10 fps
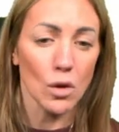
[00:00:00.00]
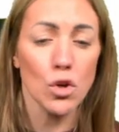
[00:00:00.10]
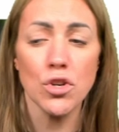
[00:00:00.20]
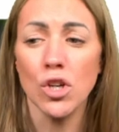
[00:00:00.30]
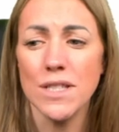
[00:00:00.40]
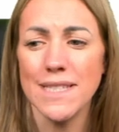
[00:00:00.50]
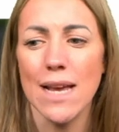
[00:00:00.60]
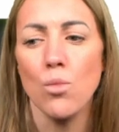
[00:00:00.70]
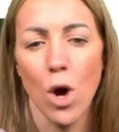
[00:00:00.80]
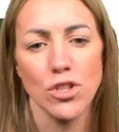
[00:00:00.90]
Or you could
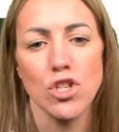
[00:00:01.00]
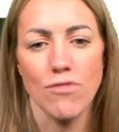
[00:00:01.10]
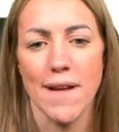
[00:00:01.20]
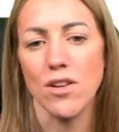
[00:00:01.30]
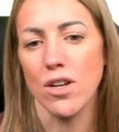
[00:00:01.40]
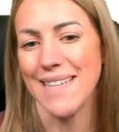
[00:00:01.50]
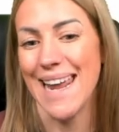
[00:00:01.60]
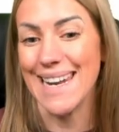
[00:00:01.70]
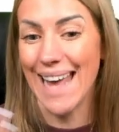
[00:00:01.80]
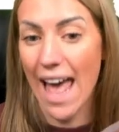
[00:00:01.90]
say one strand
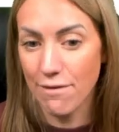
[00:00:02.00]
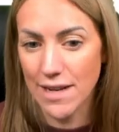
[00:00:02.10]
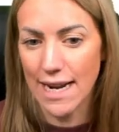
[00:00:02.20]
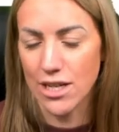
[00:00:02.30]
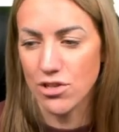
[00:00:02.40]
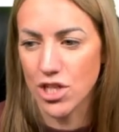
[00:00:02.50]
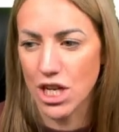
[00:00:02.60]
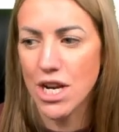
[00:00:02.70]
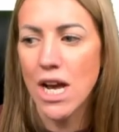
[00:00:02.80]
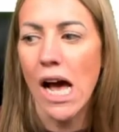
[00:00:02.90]
containing heavy
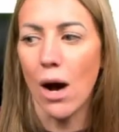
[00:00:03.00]
nitrogen